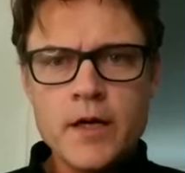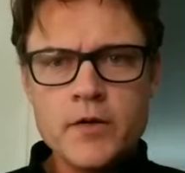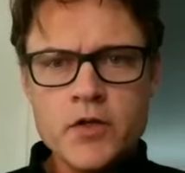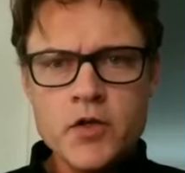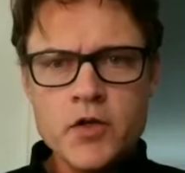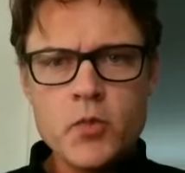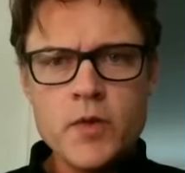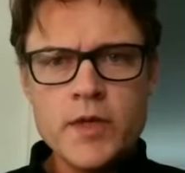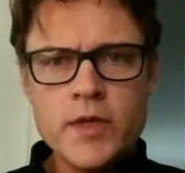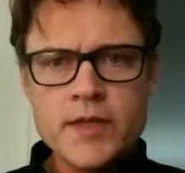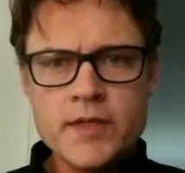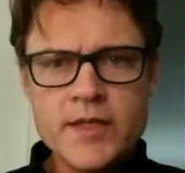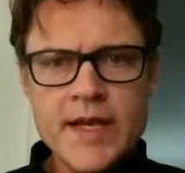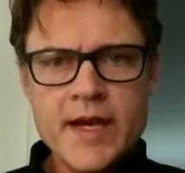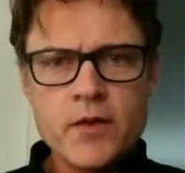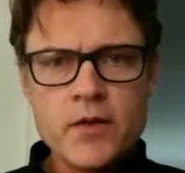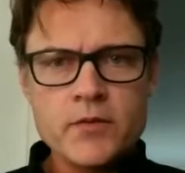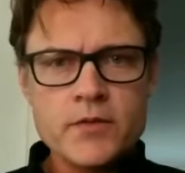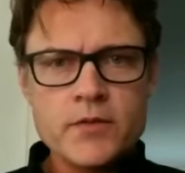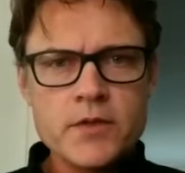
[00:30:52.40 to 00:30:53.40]
You went
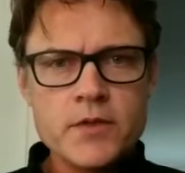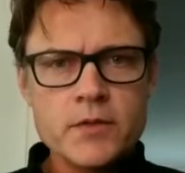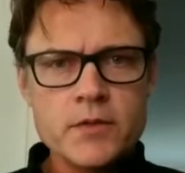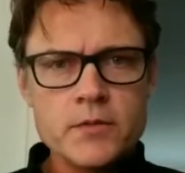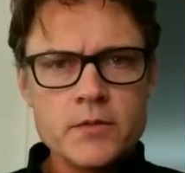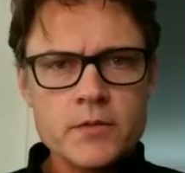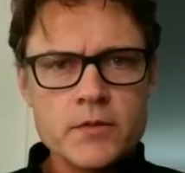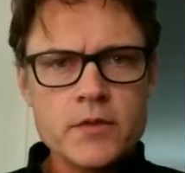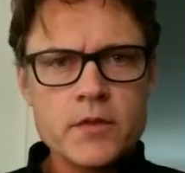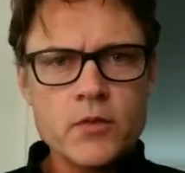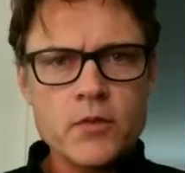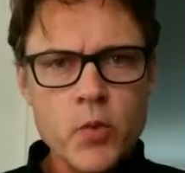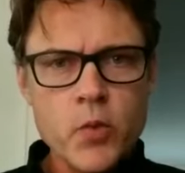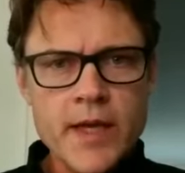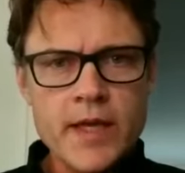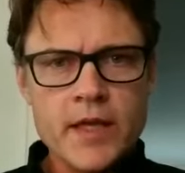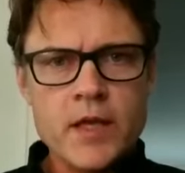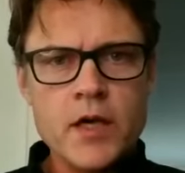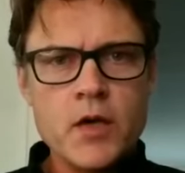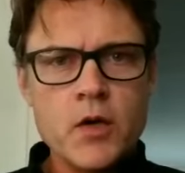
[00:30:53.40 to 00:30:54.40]
down to
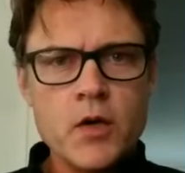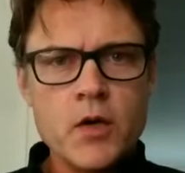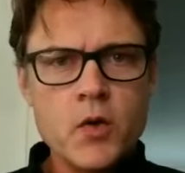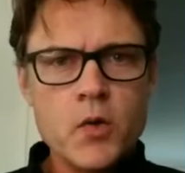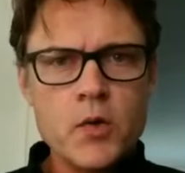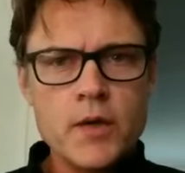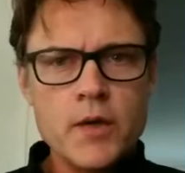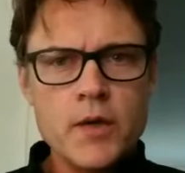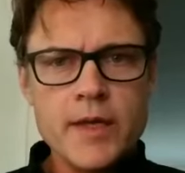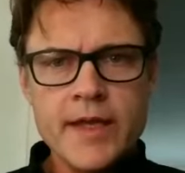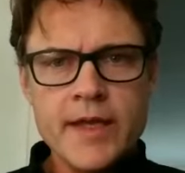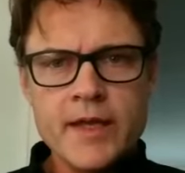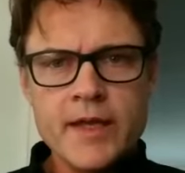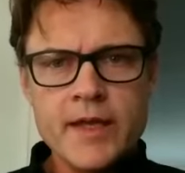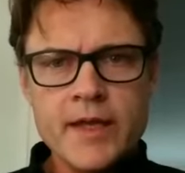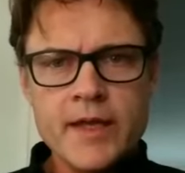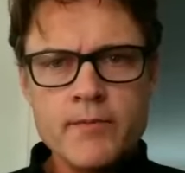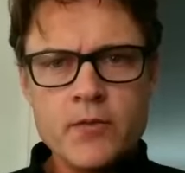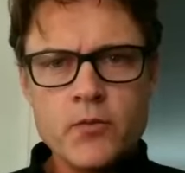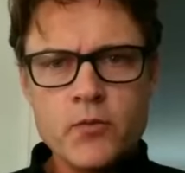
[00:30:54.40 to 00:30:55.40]
Waco
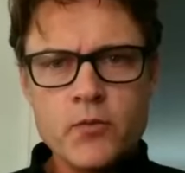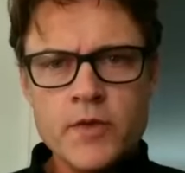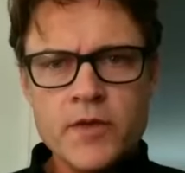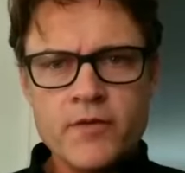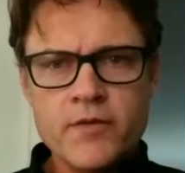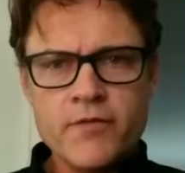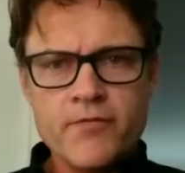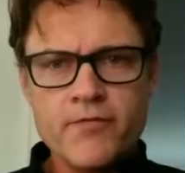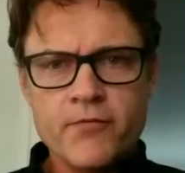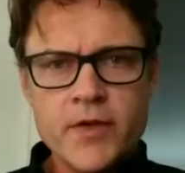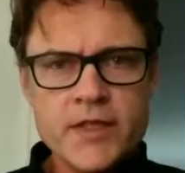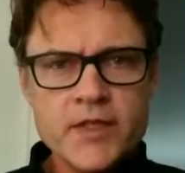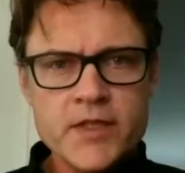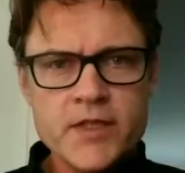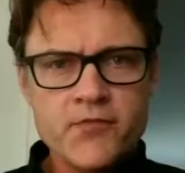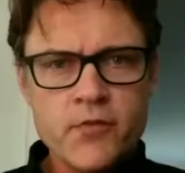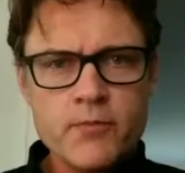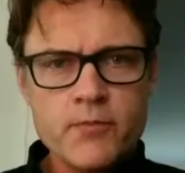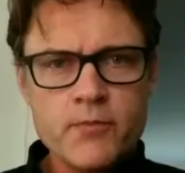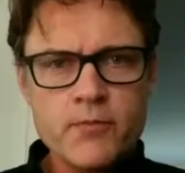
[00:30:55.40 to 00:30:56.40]
and met with
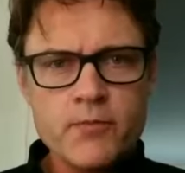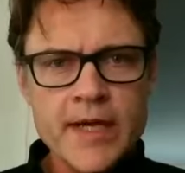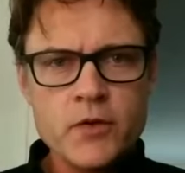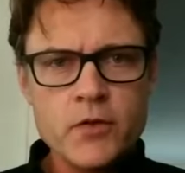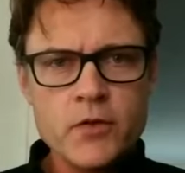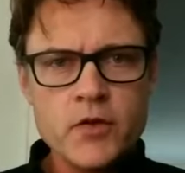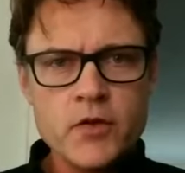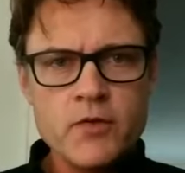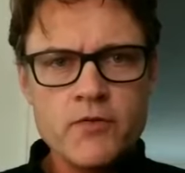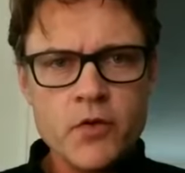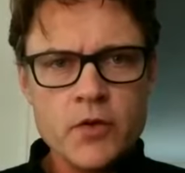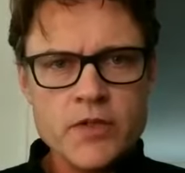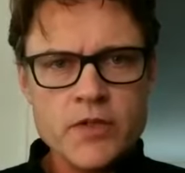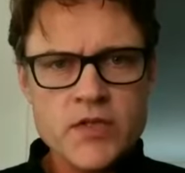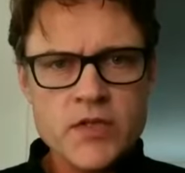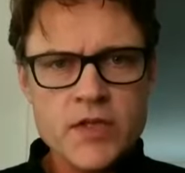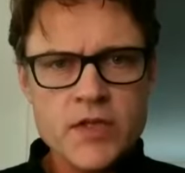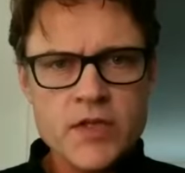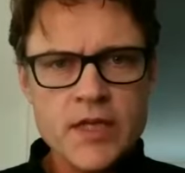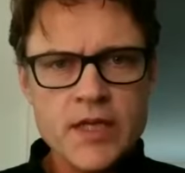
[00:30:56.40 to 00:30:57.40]
friends from Baylor
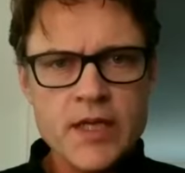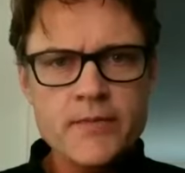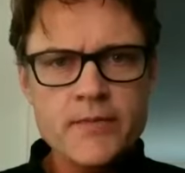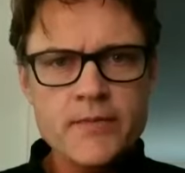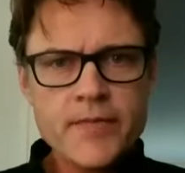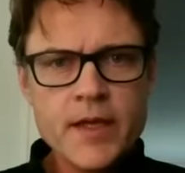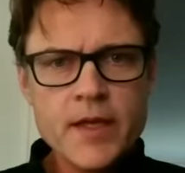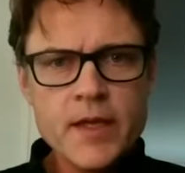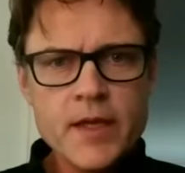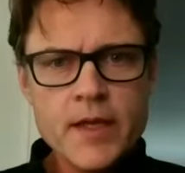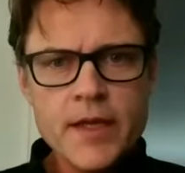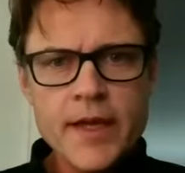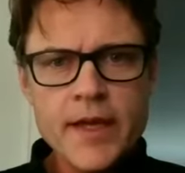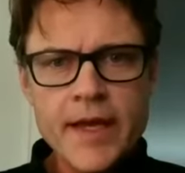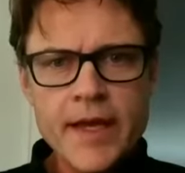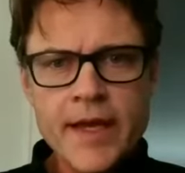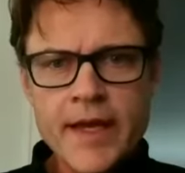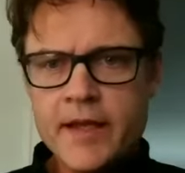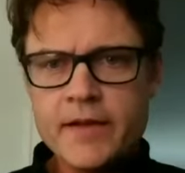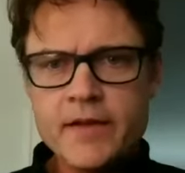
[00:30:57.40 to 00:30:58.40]
University.
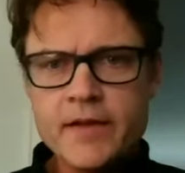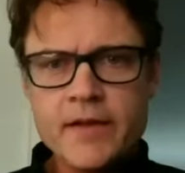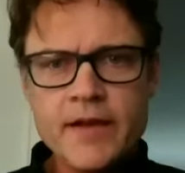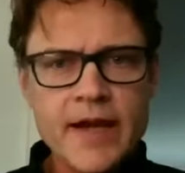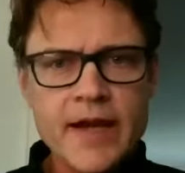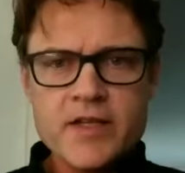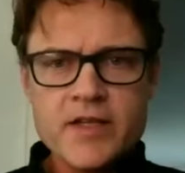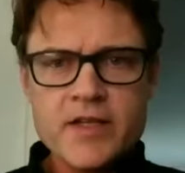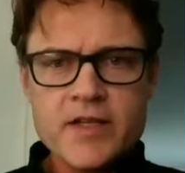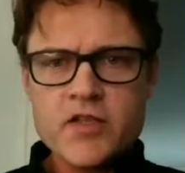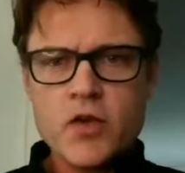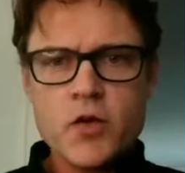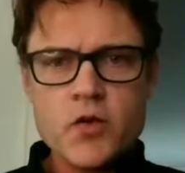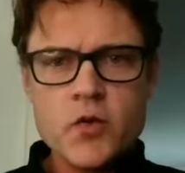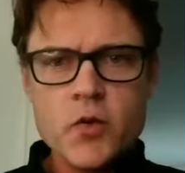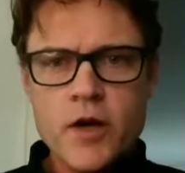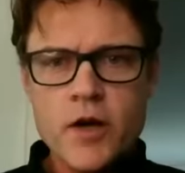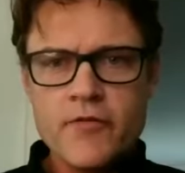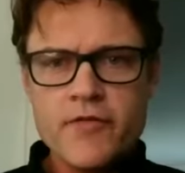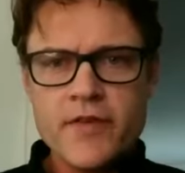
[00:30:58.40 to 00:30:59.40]
And I saw
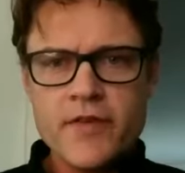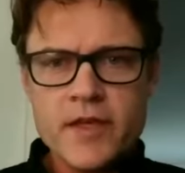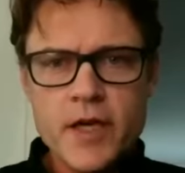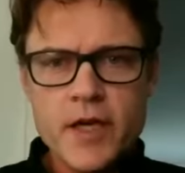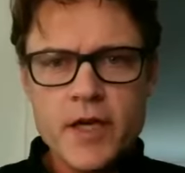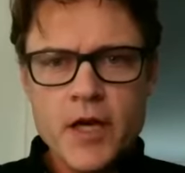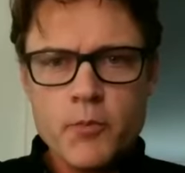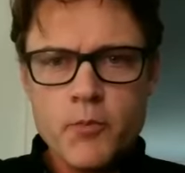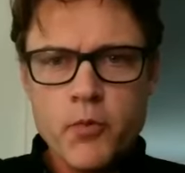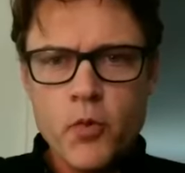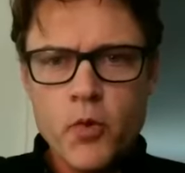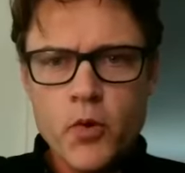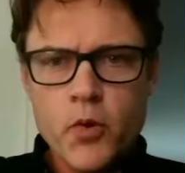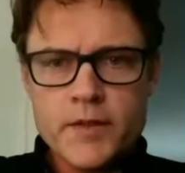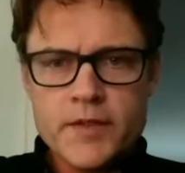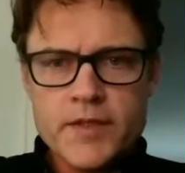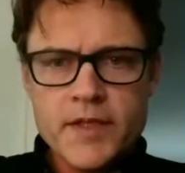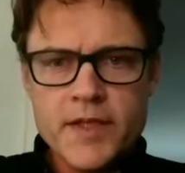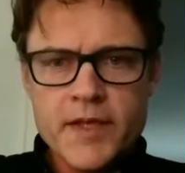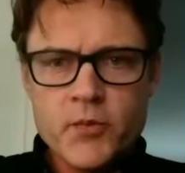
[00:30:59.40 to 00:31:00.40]
you off at the
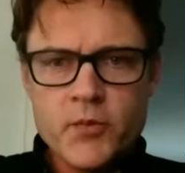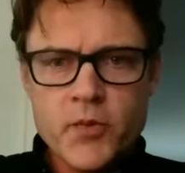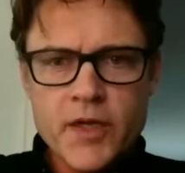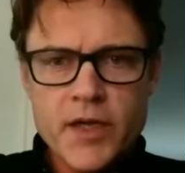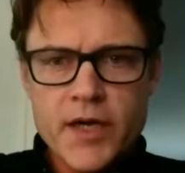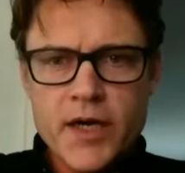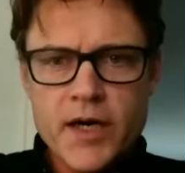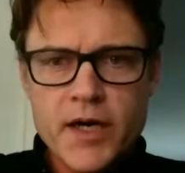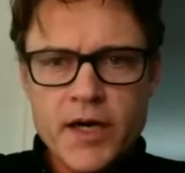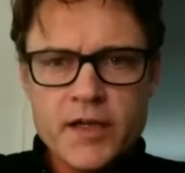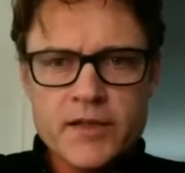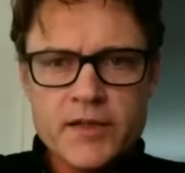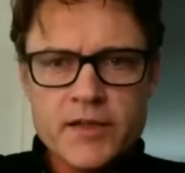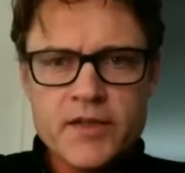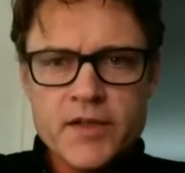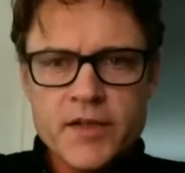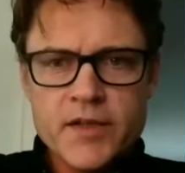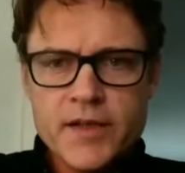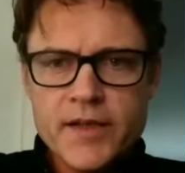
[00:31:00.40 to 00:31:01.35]
airport and we hugged,